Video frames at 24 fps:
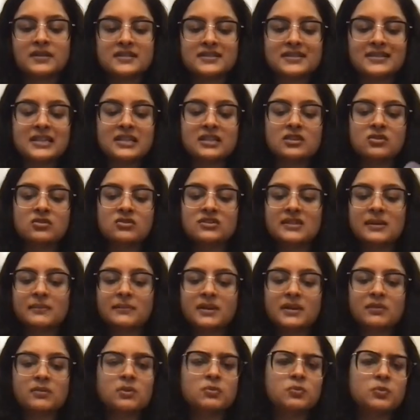like,
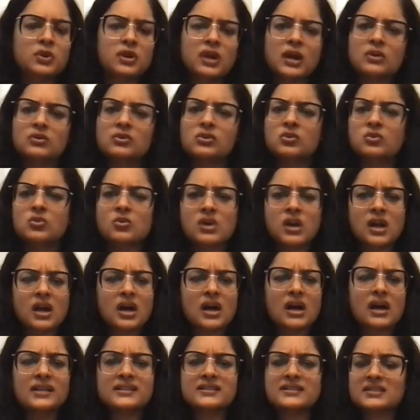somebody would pull out 2
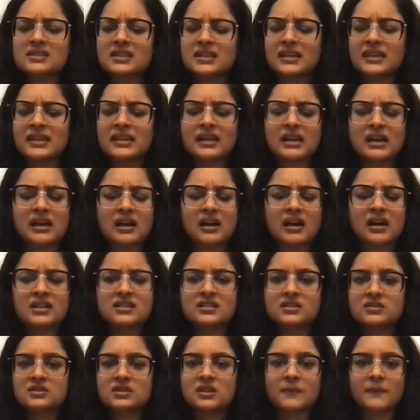cards, 3
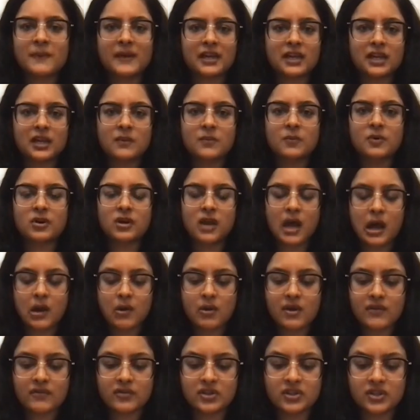cards, depending upon
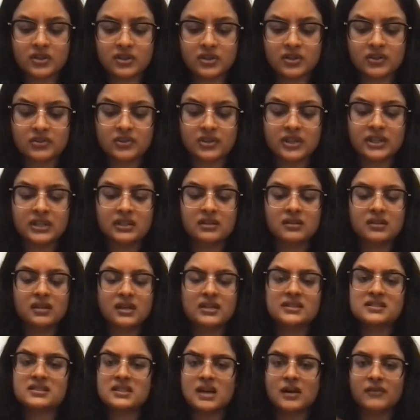however the reader
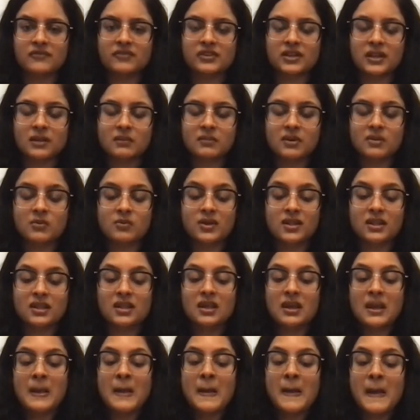is comfortable with.
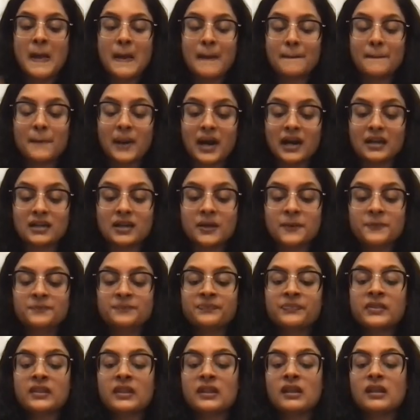But
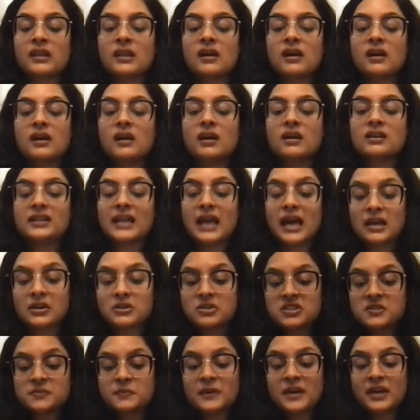a tarot
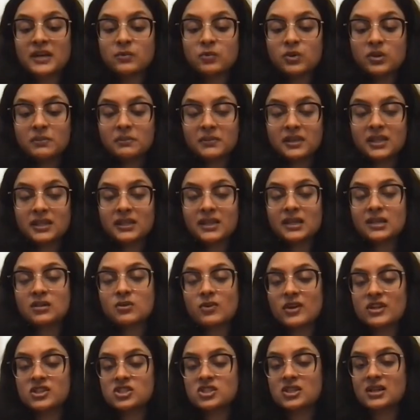spread would mean that a
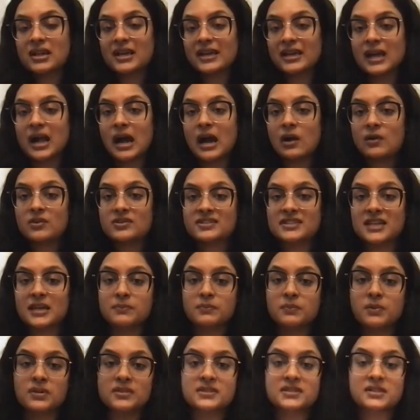question like, how is that
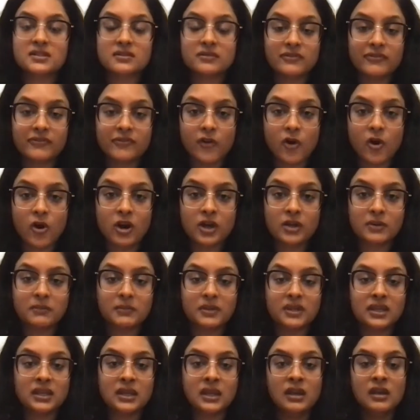person for
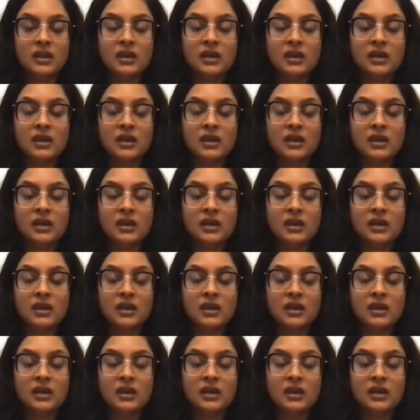me?